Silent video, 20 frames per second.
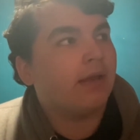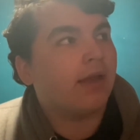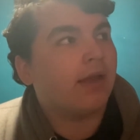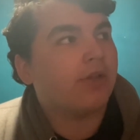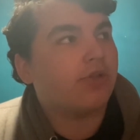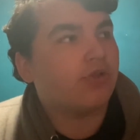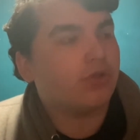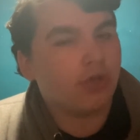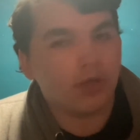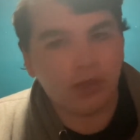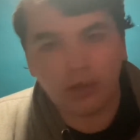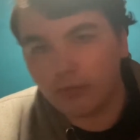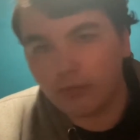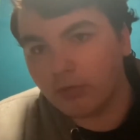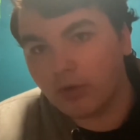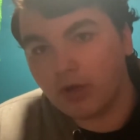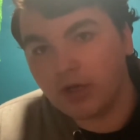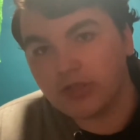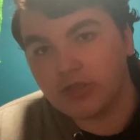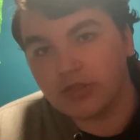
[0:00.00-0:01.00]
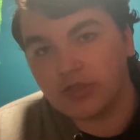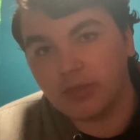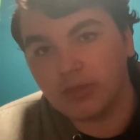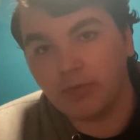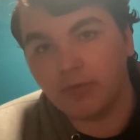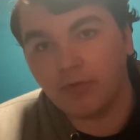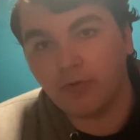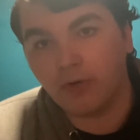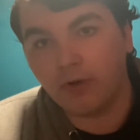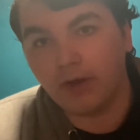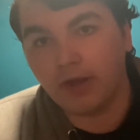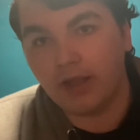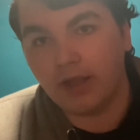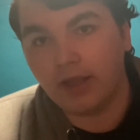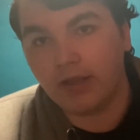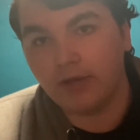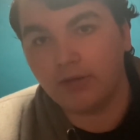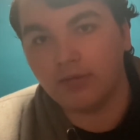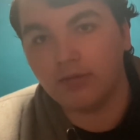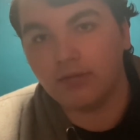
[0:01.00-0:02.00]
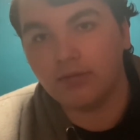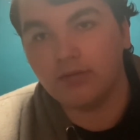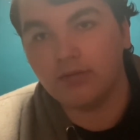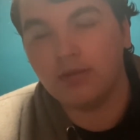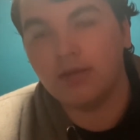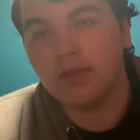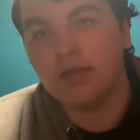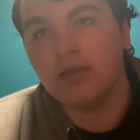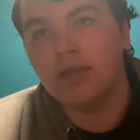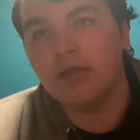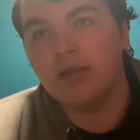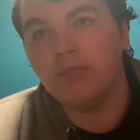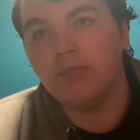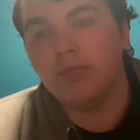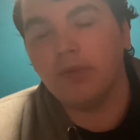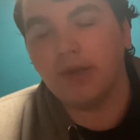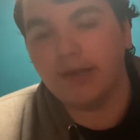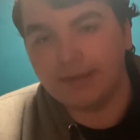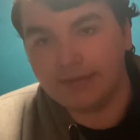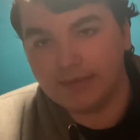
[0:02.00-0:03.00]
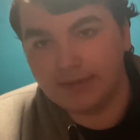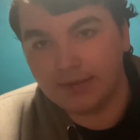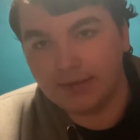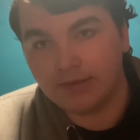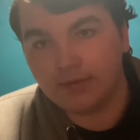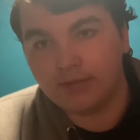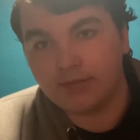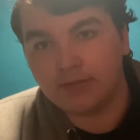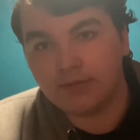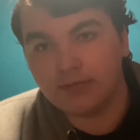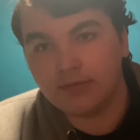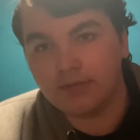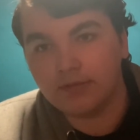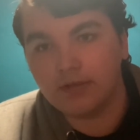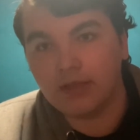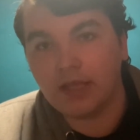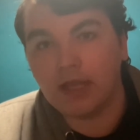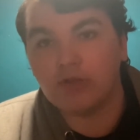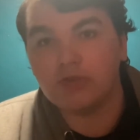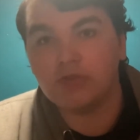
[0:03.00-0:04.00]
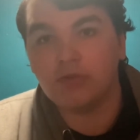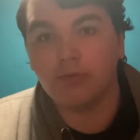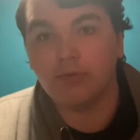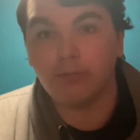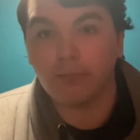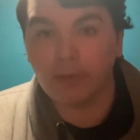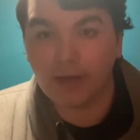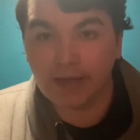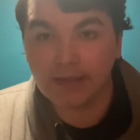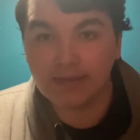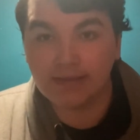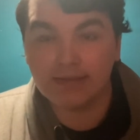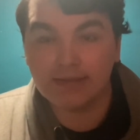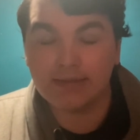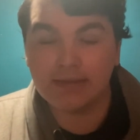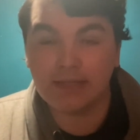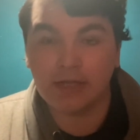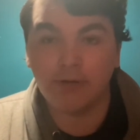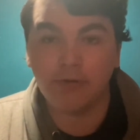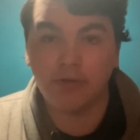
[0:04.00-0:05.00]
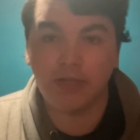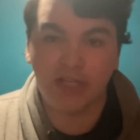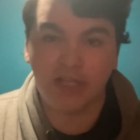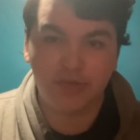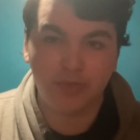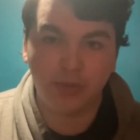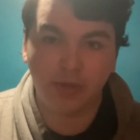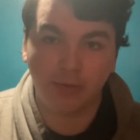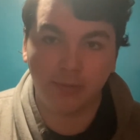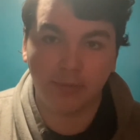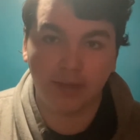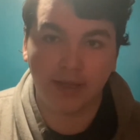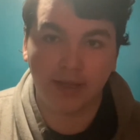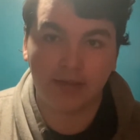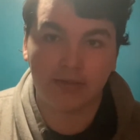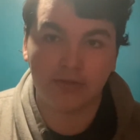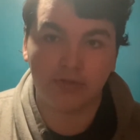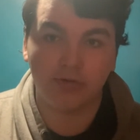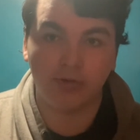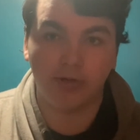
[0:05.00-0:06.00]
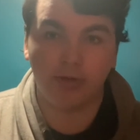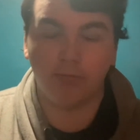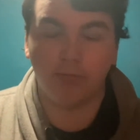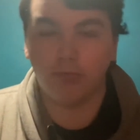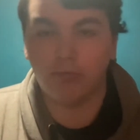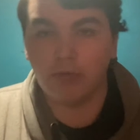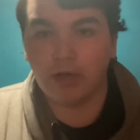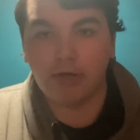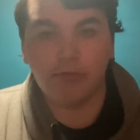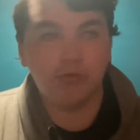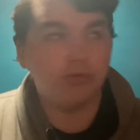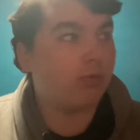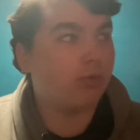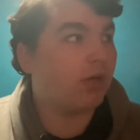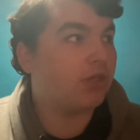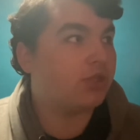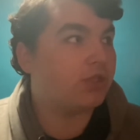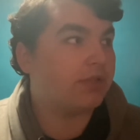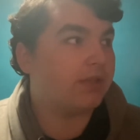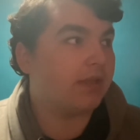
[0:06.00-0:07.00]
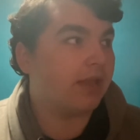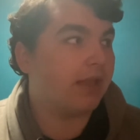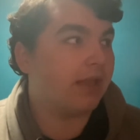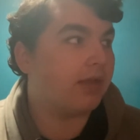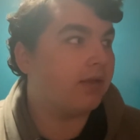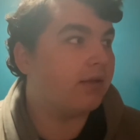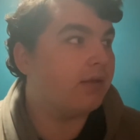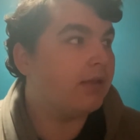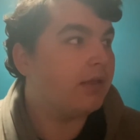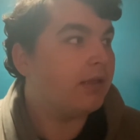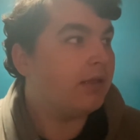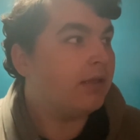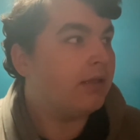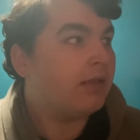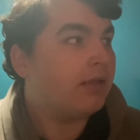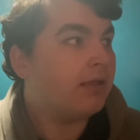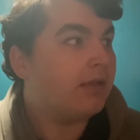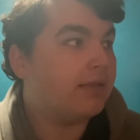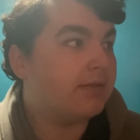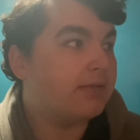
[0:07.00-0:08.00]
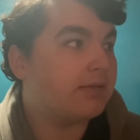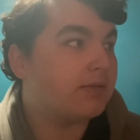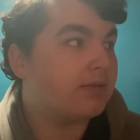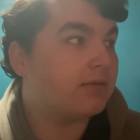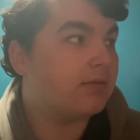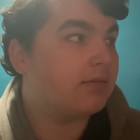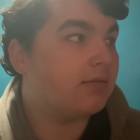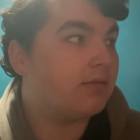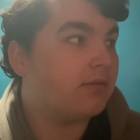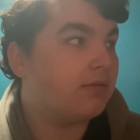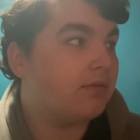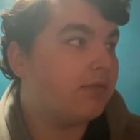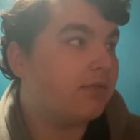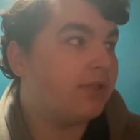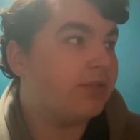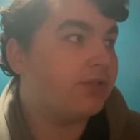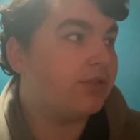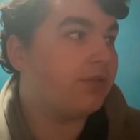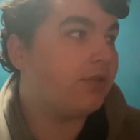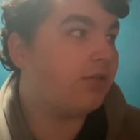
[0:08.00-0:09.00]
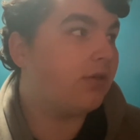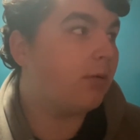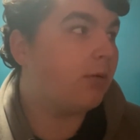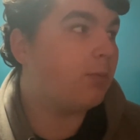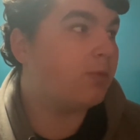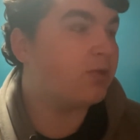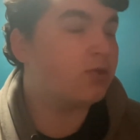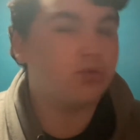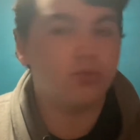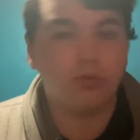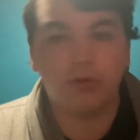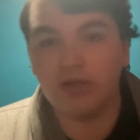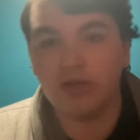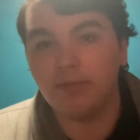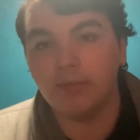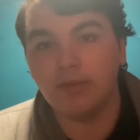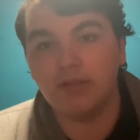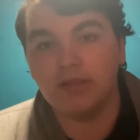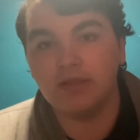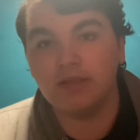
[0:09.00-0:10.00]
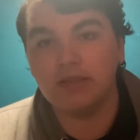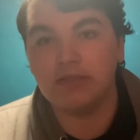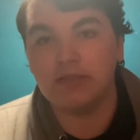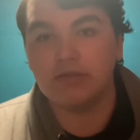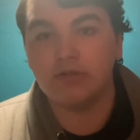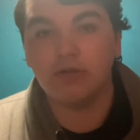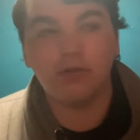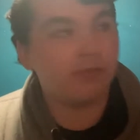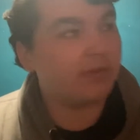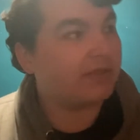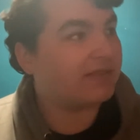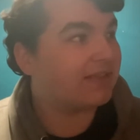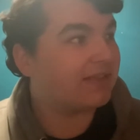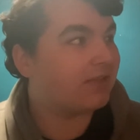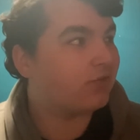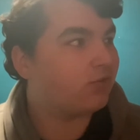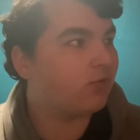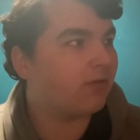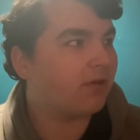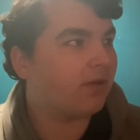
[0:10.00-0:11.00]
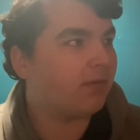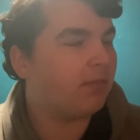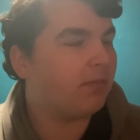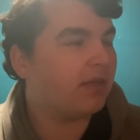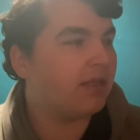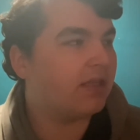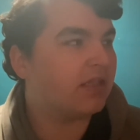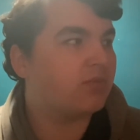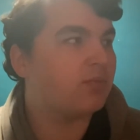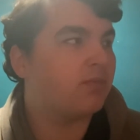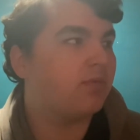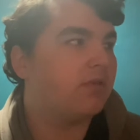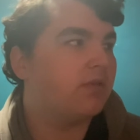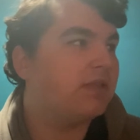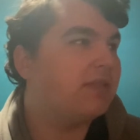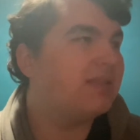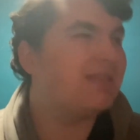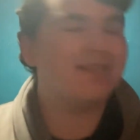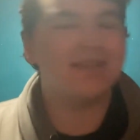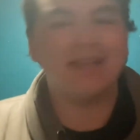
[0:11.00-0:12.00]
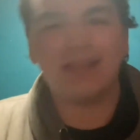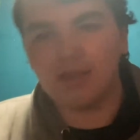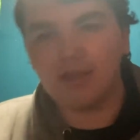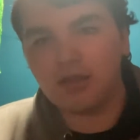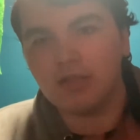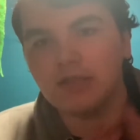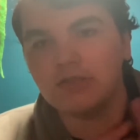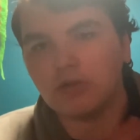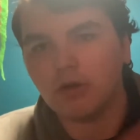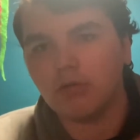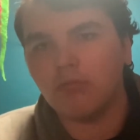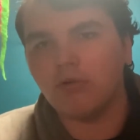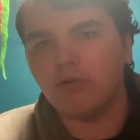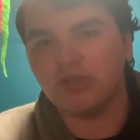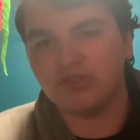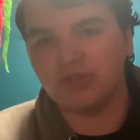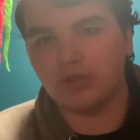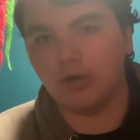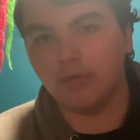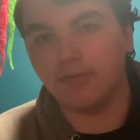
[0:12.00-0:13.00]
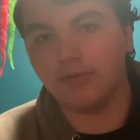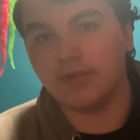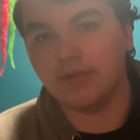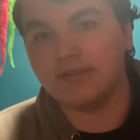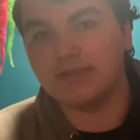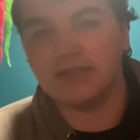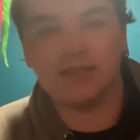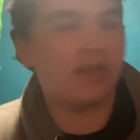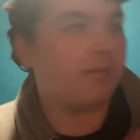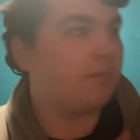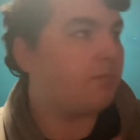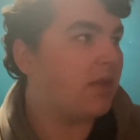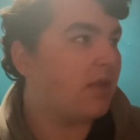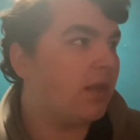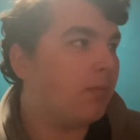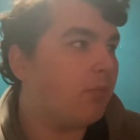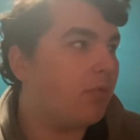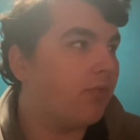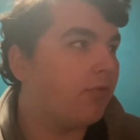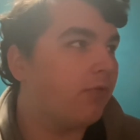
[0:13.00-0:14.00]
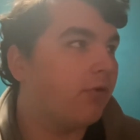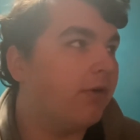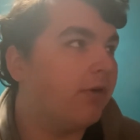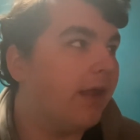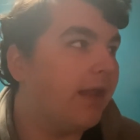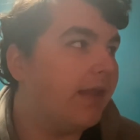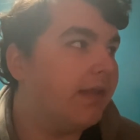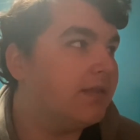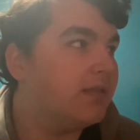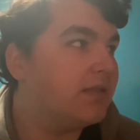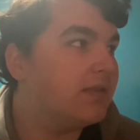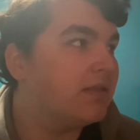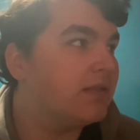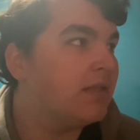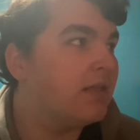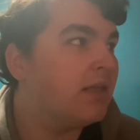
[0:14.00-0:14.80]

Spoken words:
should have watched it beforehand, but I didn't. House of Wax is now on HBO Max, so I was watching that. It's literally almost 20 minutes. It's like 20 minutes. It's almost over. It's like a minute before it ends,